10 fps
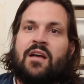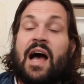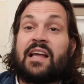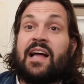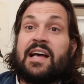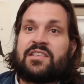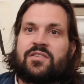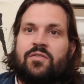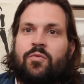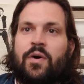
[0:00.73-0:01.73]
Hi,
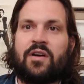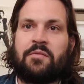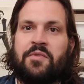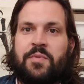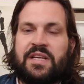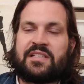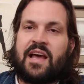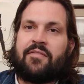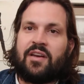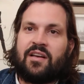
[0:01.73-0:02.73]
class. Welcome to week
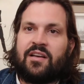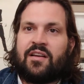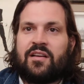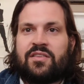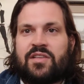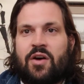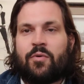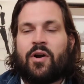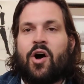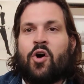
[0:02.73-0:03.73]
7. So,
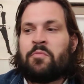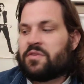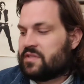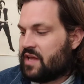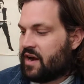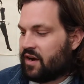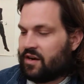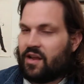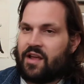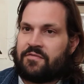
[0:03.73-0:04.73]
we're almost
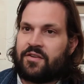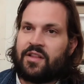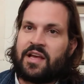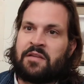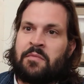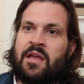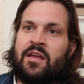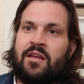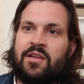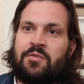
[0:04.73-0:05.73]
there. If you're like
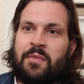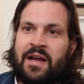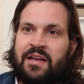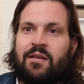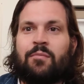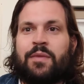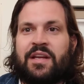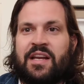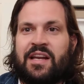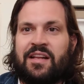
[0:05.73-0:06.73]
me, you might
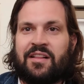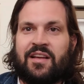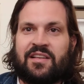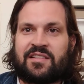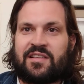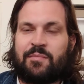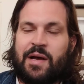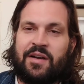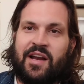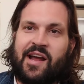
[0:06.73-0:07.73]
be needing this
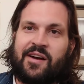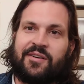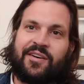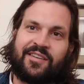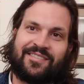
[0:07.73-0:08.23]
about now.